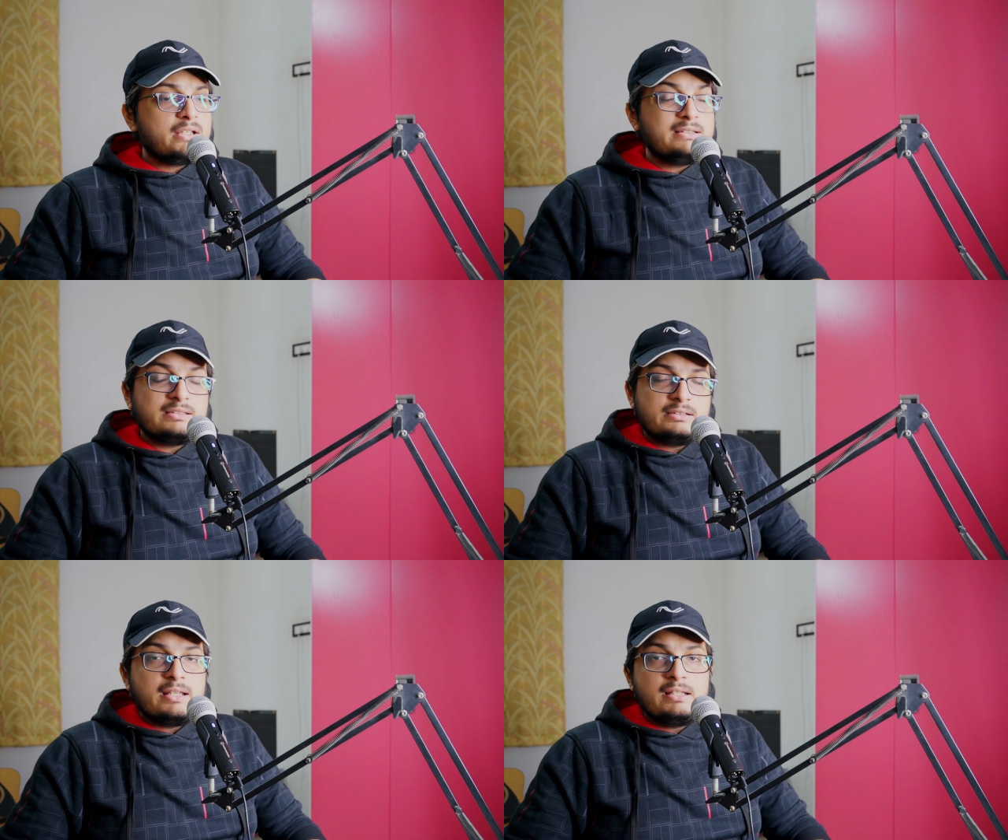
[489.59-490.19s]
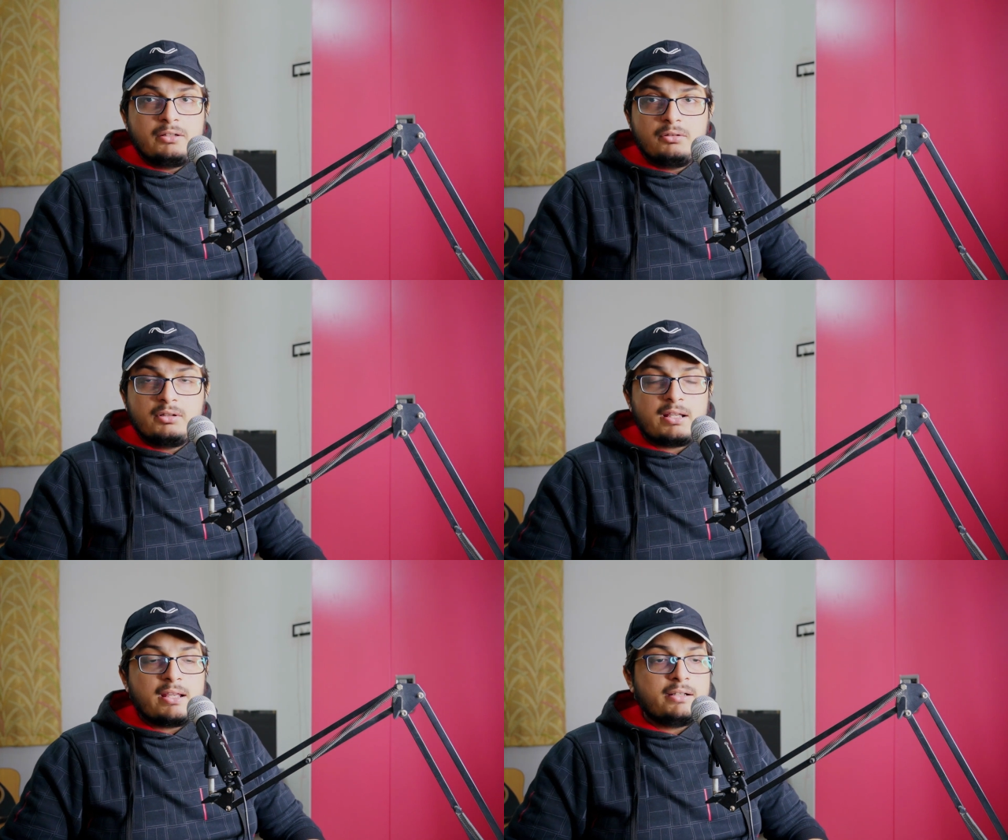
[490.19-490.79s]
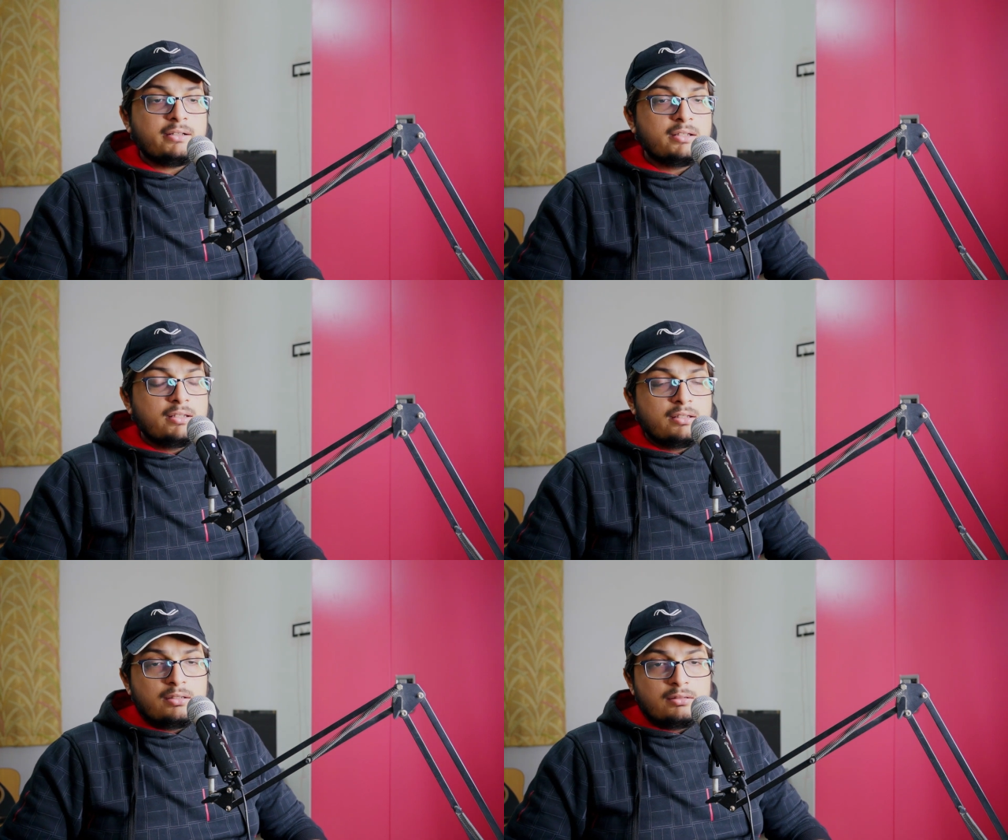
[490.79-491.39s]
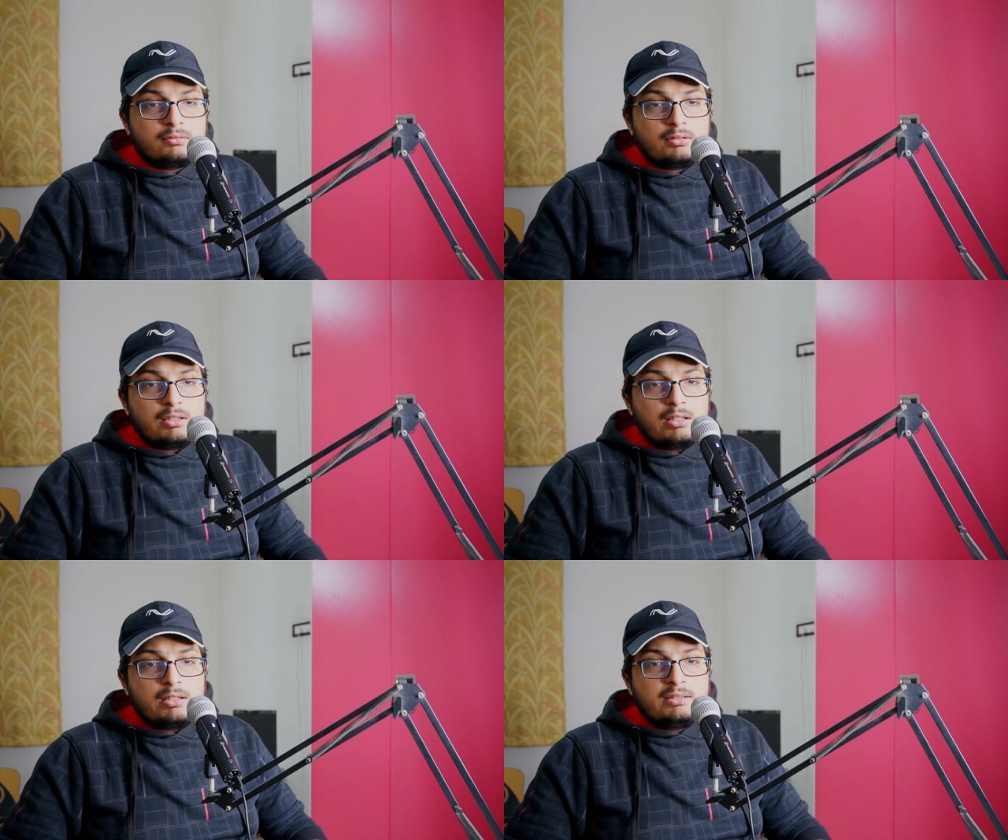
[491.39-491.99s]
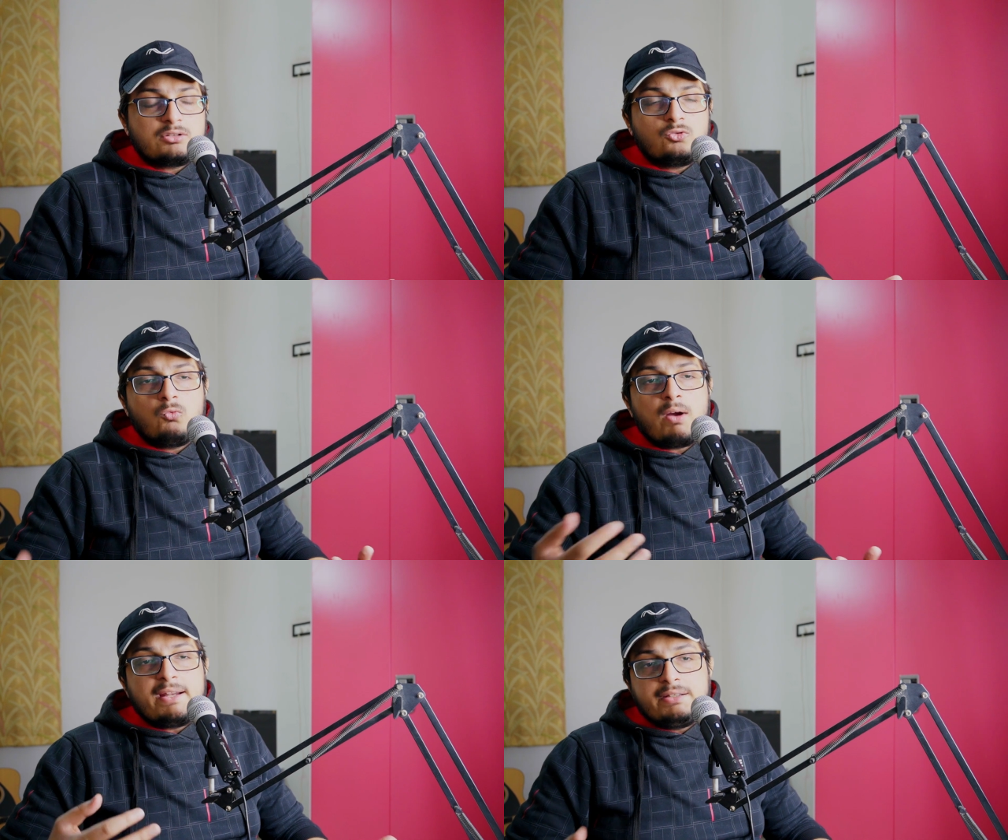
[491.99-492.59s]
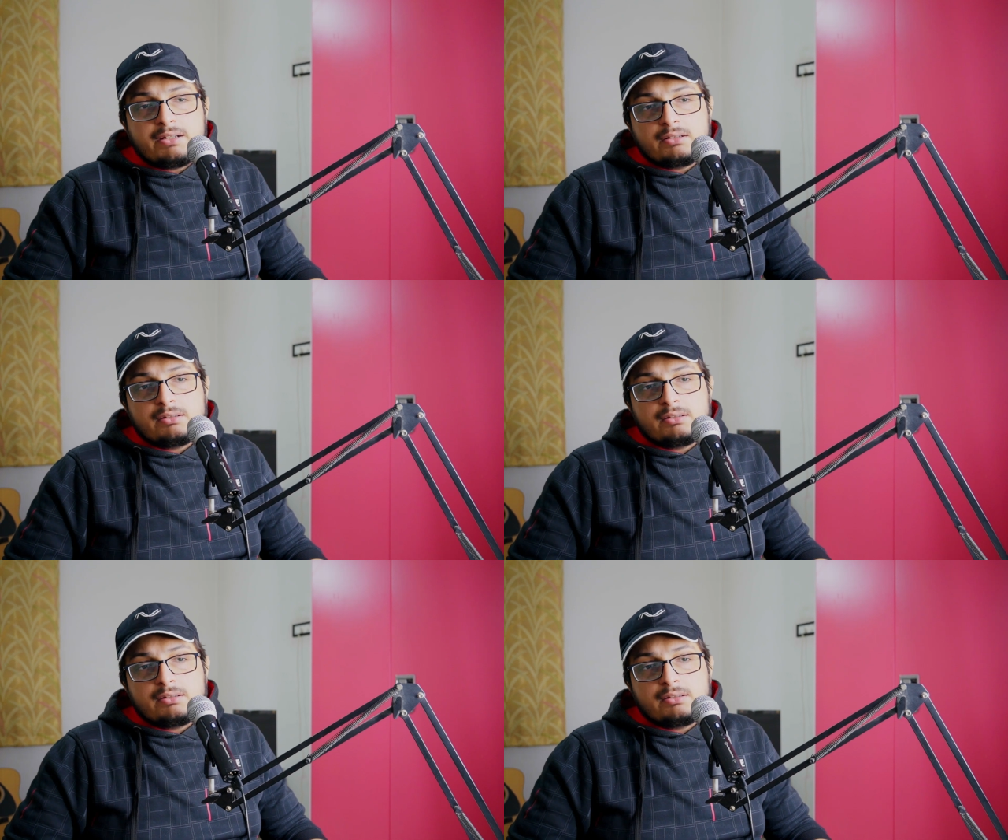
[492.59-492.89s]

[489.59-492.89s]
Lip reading: It's really good, and it's quite